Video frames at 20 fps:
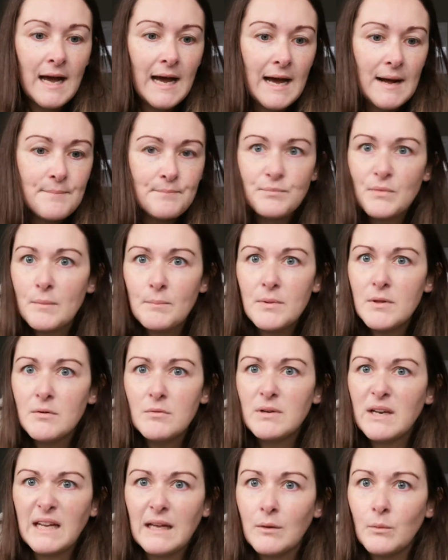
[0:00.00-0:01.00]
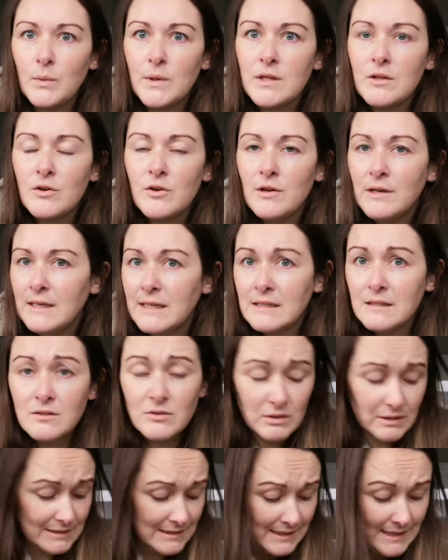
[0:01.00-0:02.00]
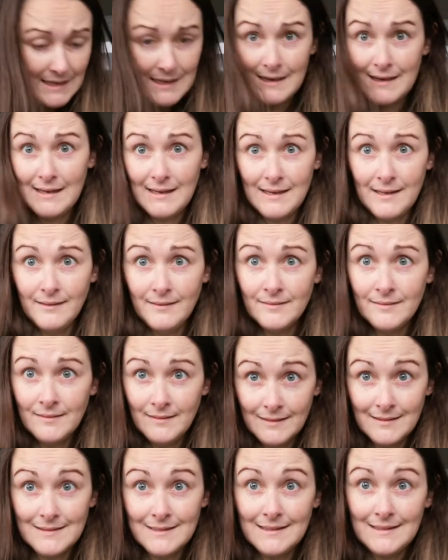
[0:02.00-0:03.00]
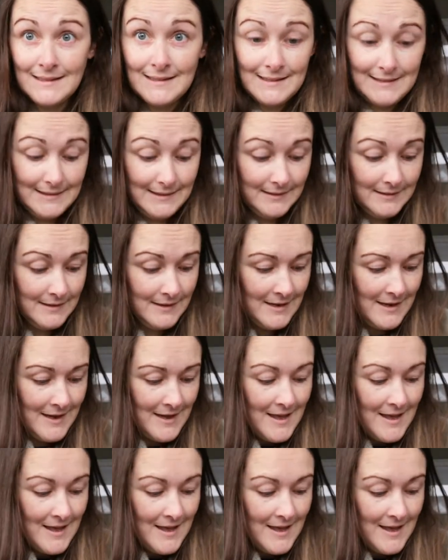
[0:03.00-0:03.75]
They were like a week early, so I'll take her. I'll take her.